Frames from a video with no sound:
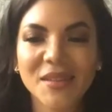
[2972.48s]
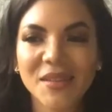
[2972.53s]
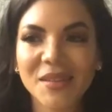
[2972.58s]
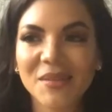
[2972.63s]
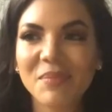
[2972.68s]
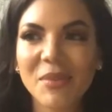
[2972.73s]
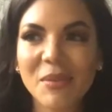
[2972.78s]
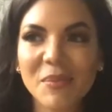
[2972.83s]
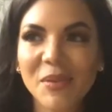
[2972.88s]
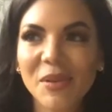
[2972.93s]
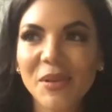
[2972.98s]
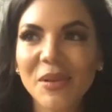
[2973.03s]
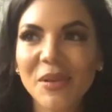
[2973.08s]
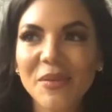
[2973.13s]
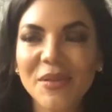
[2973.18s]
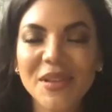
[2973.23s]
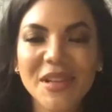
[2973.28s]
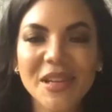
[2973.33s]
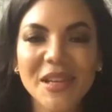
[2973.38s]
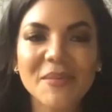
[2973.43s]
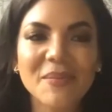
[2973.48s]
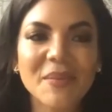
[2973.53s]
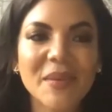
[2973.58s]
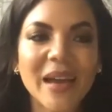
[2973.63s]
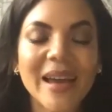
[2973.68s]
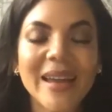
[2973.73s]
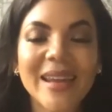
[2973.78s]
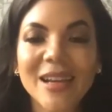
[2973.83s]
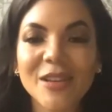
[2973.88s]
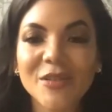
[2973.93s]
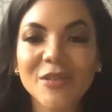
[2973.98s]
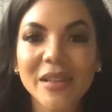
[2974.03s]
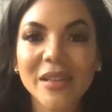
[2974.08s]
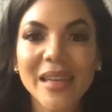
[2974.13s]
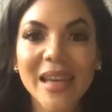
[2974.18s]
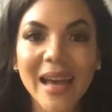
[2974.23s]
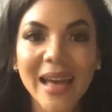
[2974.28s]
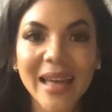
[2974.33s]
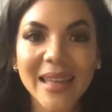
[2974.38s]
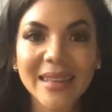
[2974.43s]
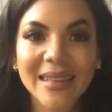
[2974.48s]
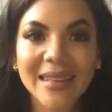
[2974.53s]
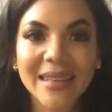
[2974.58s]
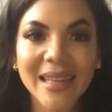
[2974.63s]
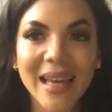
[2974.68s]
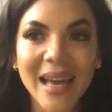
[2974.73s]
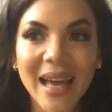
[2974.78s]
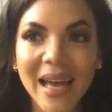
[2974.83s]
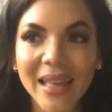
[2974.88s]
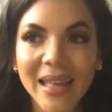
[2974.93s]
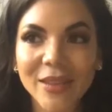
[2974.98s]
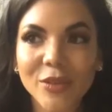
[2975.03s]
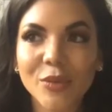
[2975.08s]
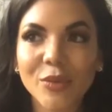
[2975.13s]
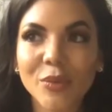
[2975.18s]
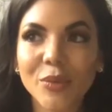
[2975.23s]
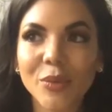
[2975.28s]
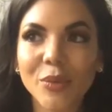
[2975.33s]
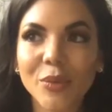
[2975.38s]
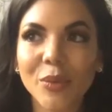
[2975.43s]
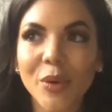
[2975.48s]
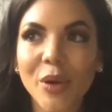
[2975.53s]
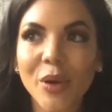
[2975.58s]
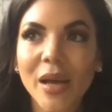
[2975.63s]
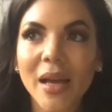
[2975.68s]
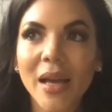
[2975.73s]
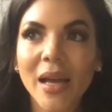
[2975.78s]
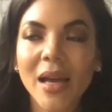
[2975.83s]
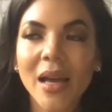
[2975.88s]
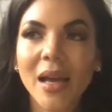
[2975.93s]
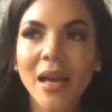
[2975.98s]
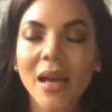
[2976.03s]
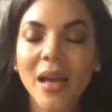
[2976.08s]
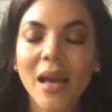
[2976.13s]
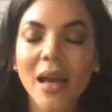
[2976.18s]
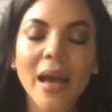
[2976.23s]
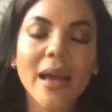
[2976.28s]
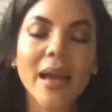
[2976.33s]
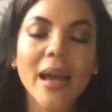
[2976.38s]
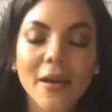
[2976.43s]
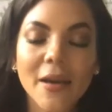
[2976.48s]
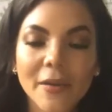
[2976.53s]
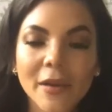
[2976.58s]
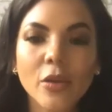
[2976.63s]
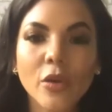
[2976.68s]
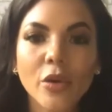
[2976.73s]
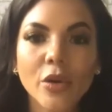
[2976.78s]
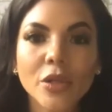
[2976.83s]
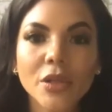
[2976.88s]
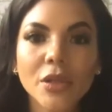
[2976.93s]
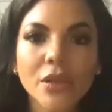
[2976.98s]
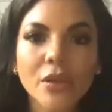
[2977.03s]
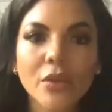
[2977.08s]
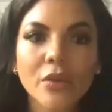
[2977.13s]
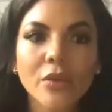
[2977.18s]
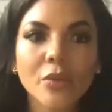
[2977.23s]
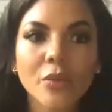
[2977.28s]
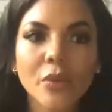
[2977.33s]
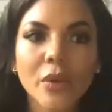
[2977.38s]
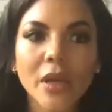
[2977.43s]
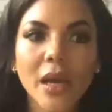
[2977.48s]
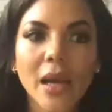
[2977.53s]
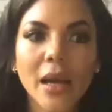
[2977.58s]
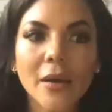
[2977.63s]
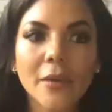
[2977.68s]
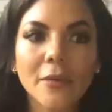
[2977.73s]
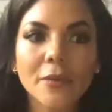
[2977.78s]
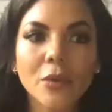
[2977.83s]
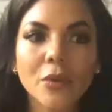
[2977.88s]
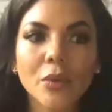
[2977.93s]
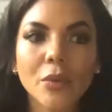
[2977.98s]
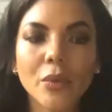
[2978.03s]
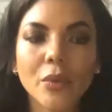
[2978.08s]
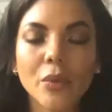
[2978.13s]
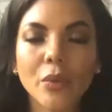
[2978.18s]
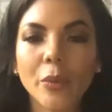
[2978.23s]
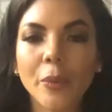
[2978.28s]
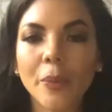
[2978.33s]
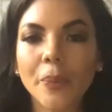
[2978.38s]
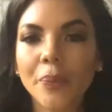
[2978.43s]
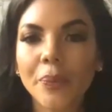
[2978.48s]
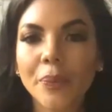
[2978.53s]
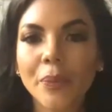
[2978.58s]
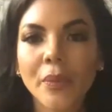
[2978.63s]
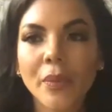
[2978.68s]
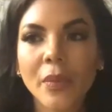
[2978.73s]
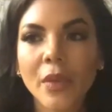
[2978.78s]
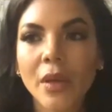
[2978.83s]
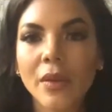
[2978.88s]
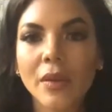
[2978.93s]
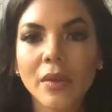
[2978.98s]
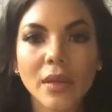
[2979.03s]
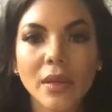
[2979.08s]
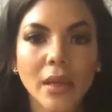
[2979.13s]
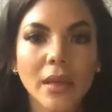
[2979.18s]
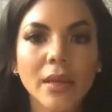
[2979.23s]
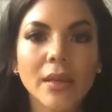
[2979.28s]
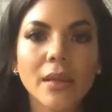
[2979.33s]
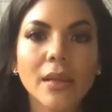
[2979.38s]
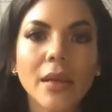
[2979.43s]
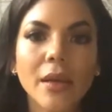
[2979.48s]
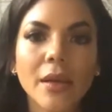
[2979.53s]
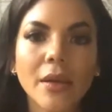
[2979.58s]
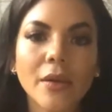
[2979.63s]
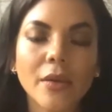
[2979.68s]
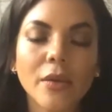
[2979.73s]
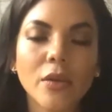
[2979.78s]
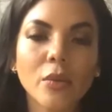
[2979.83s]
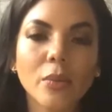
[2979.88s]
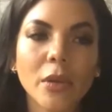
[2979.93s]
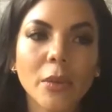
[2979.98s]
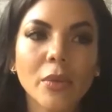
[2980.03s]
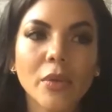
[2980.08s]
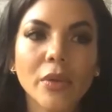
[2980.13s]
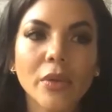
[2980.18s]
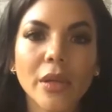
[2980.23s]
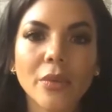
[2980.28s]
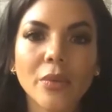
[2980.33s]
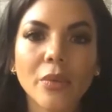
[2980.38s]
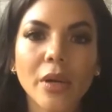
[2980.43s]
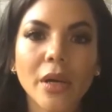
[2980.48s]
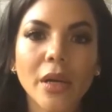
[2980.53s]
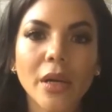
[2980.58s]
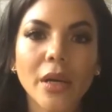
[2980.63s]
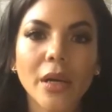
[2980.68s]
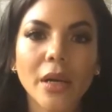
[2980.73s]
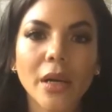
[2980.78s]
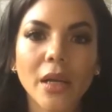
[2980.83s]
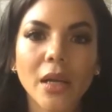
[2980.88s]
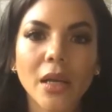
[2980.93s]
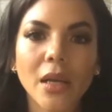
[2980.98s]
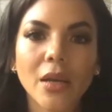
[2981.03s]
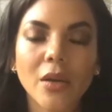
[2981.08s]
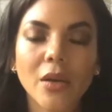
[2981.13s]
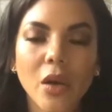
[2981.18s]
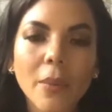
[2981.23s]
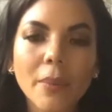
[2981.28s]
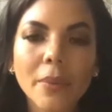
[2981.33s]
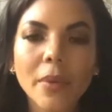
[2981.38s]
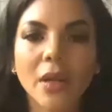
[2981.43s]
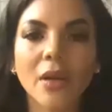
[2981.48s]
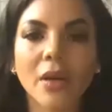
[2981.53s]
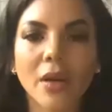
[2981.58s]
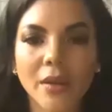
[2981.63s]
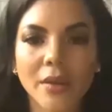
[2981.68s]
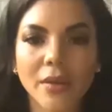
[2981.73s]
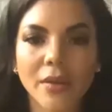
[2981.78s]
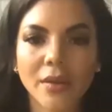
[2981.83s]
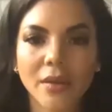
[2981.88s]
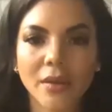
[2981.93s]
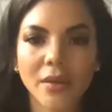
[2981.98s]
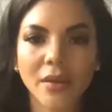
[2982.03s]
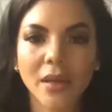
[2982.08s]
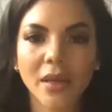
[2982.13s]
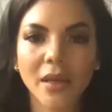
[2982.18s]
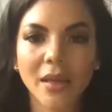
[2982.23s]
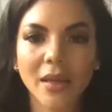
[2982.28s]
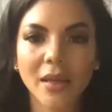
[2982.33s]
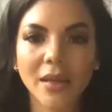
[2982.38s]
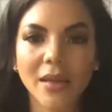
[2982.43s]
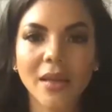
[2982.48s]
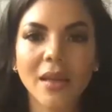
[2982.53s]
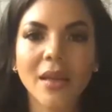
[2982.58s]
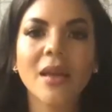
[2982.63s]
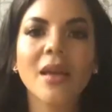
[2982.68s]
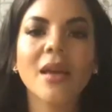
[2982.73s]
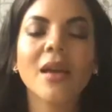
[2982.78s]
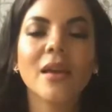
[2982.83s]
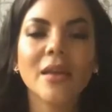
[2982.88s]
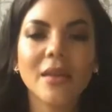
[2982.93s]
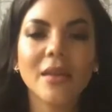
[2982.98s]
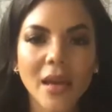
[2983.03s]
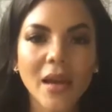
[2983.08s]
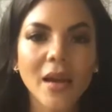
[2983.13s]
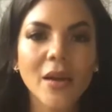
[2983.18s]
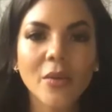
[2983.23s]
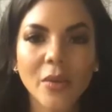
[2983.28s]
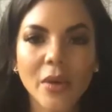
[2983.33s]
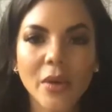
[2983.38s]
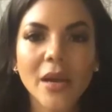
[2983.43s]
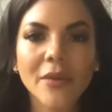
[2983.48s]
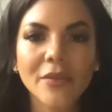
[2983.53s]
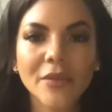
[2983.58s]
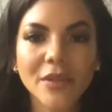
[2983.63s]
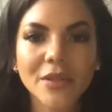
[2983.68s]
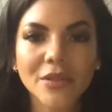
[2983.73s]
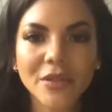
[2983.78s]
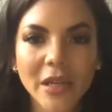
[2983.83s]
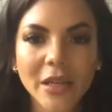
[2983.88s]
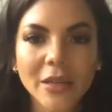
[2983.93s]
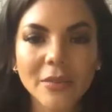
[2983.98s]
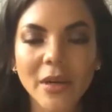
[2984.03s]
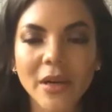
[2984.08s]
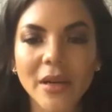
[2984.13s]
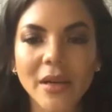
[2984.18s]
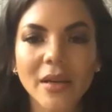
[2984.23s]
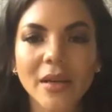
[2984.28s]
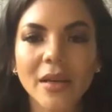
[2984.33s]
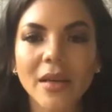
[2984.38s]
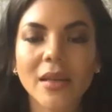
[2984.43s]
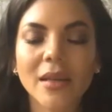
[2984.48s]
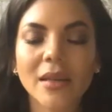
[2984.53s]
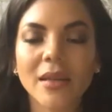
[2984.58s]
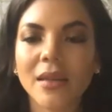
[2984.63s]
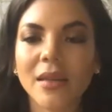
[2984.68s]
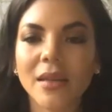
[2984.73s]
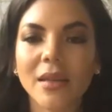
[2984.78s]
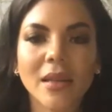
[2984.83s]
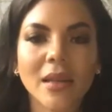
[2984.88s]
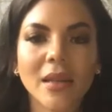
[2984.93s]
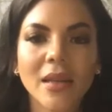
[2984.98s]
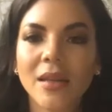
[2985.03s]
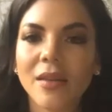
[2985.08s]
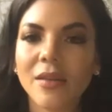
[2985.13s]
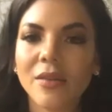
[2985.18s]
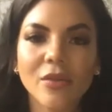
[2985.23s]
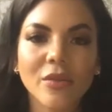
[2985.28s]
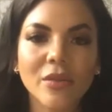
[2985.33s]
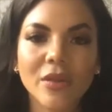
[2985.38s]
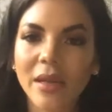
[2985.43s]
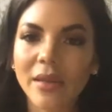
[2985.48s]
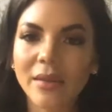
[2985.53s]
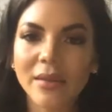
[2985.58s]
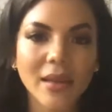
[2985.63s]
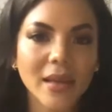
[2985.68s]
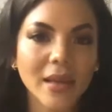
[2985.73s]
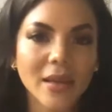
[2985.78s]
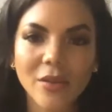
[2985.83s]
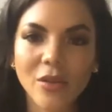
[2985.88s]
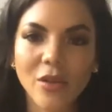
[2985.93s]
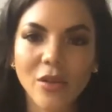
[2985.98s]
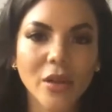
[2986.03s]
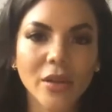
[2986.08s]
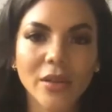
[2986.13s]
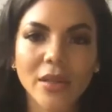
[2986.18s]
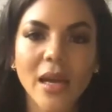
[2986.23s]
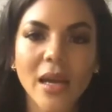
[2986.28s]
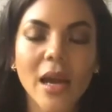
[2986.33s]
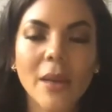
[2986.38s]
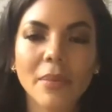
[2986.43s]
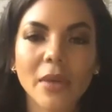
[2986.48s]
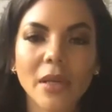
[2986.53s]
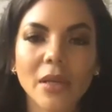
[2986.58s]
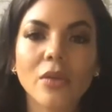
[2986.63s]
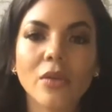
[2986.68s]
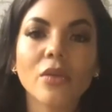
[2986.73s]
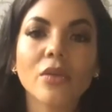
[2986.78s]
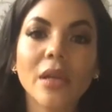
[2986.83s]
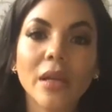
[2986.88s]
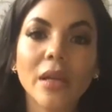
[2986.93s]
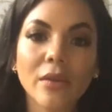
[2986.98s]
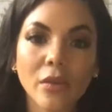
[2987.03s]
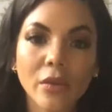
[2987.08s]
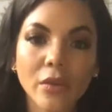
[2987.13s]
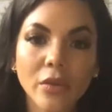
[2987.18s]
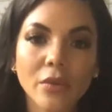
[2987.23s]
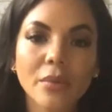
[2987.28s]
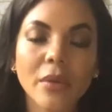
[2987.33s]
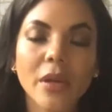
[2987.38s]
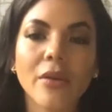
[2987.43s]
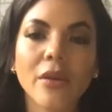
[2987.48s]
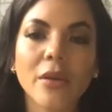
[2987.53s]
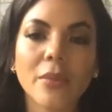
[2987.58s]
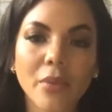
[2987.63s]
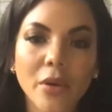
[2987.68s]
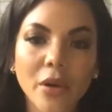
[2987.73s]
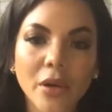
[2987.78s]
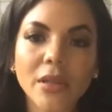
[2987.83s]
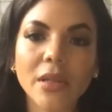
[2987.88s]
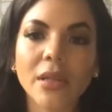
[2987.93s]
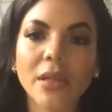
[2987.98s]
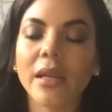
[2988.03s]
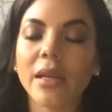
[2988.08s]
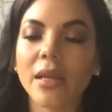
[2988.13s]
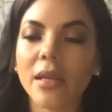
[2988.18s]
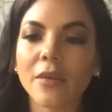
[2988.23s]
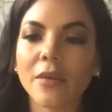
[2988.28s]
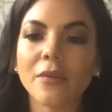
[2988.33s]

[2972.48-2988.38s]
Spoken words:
people love the name. I actually had to, I have a lawyer, because we have to send letters to people that were copying us. And yeah, we have the trademark, and so that cannot happen. So that's also very important. Like,